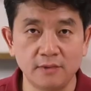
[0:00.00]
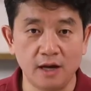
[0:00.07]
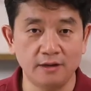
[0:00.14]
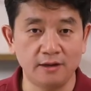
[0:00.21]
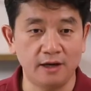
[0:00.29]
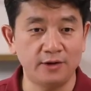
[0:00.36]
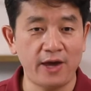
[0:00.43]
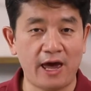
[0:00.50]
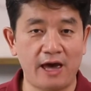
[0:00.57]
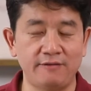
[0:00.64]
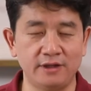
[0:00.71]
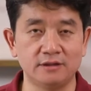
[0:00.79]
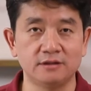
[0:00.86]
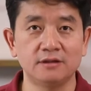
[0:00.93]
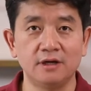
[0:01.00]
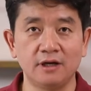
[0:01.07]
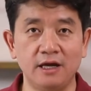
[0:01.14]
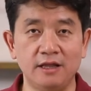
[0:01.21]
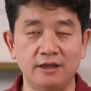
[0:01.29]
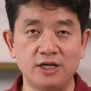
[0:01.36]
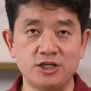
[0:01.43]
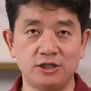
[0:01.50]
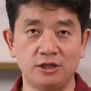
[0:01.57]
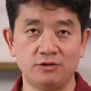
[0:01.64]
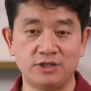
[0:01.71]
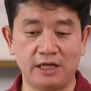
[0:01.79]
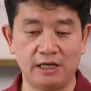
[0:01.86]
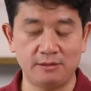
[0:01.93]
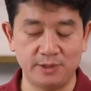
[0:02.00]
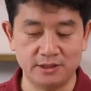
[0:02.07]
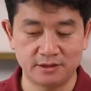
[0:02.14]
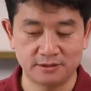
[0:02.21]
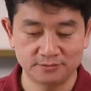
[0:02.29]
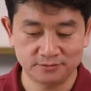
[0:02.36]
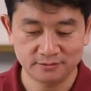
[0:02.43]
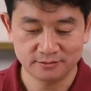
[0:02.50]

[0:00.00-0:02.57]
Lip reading: And there you have it, conditional statement.